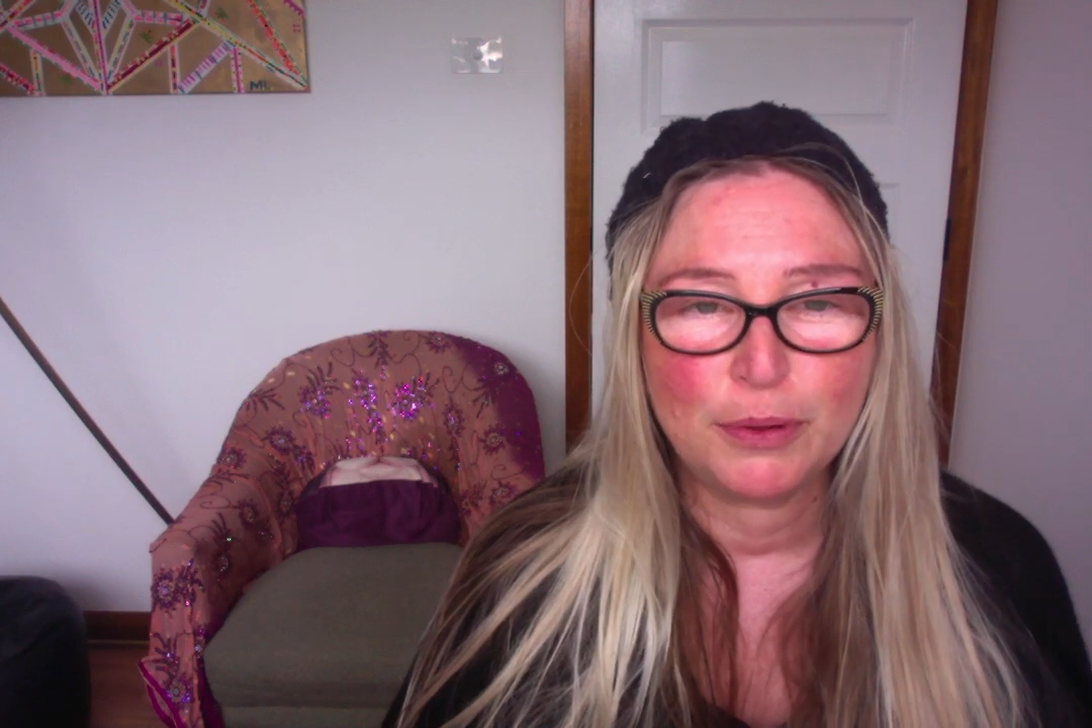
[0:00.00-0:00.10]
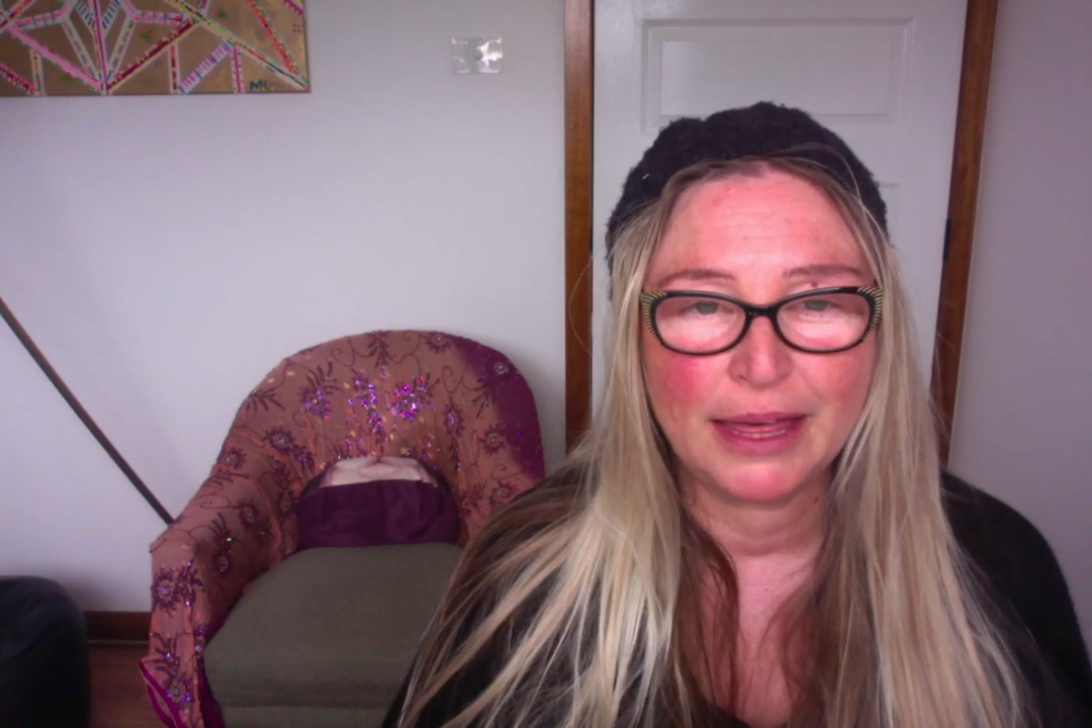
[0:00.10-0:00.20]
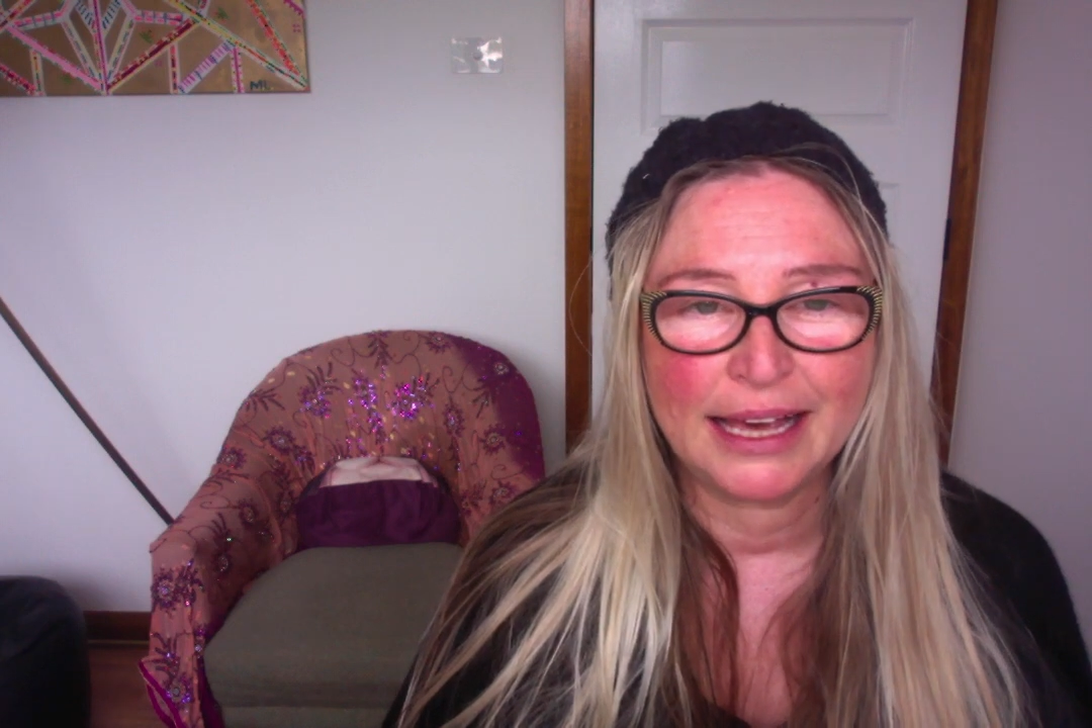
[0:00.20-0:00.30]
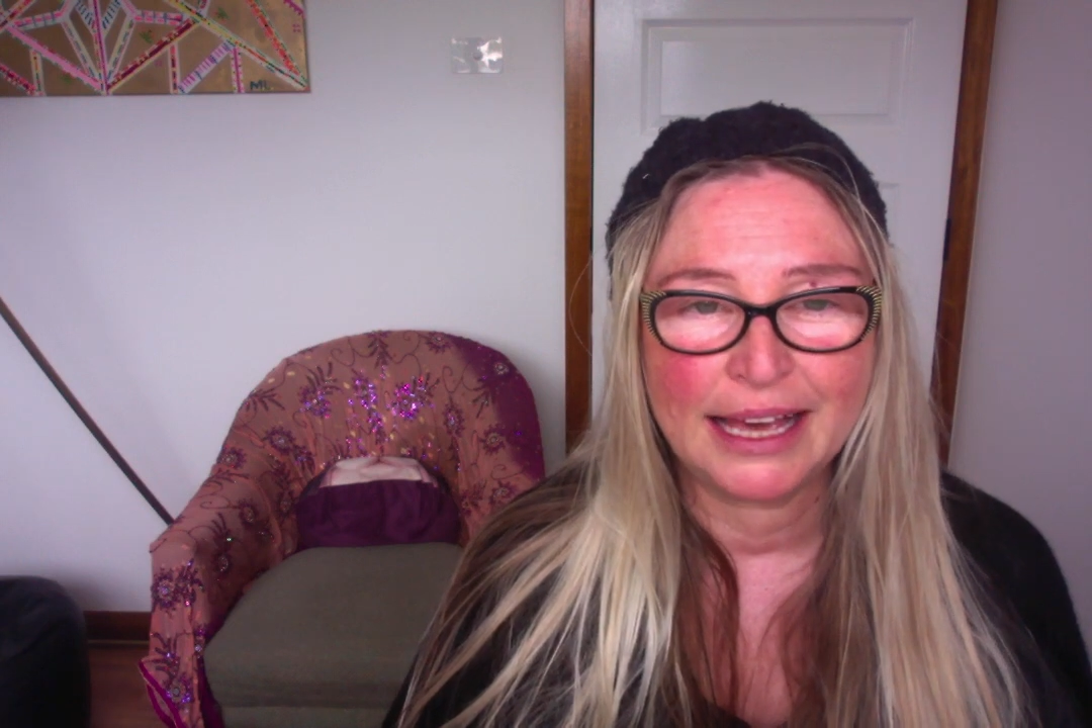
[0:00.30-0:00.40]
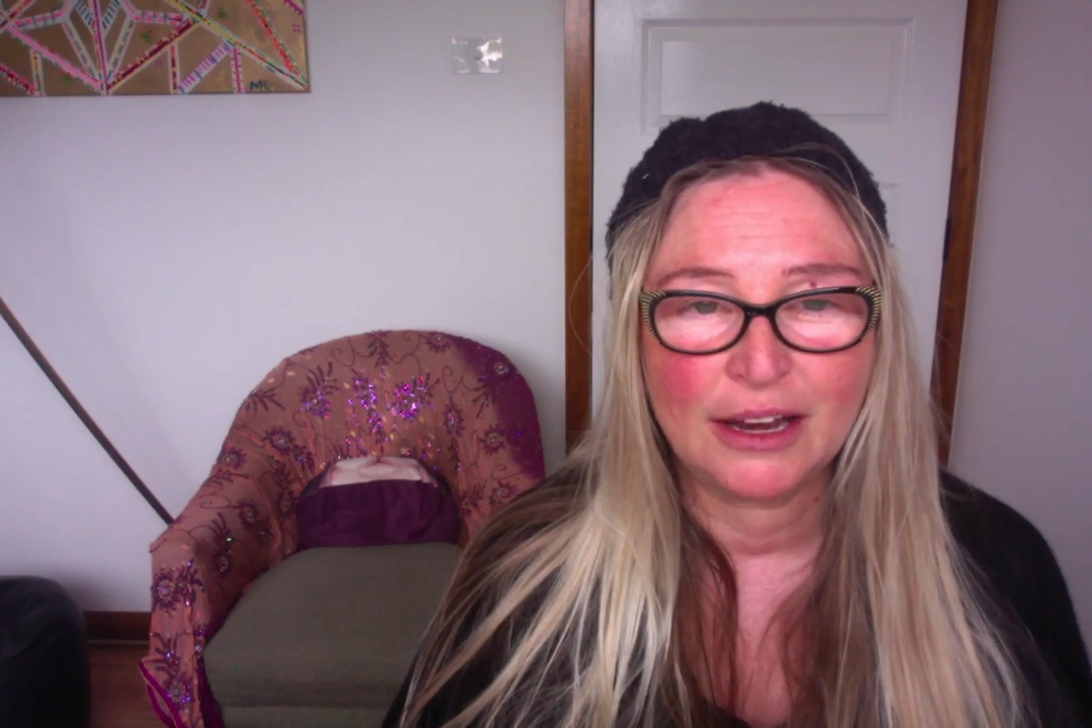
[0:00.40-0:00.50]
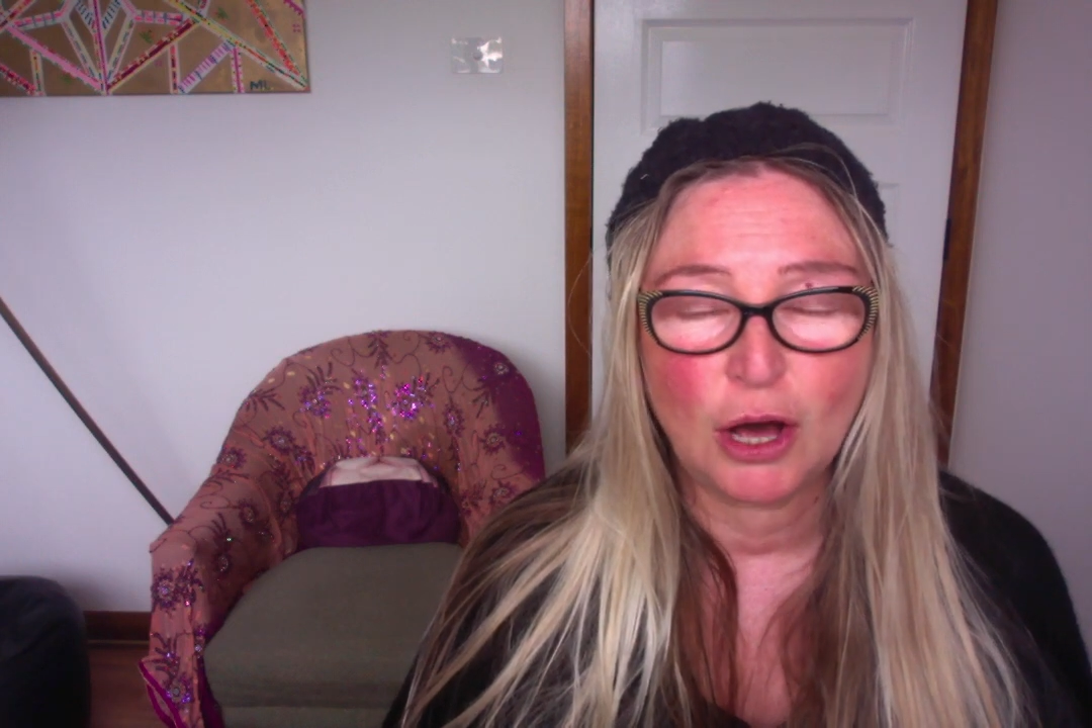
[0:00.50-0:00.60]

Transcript: that can